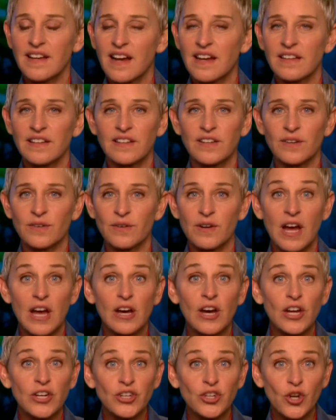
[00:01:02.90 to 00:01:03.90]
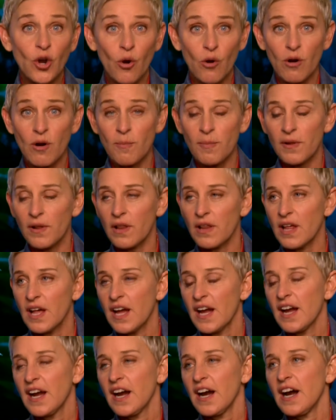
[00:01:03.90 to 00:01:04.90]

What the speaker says: Lila, you're adorable.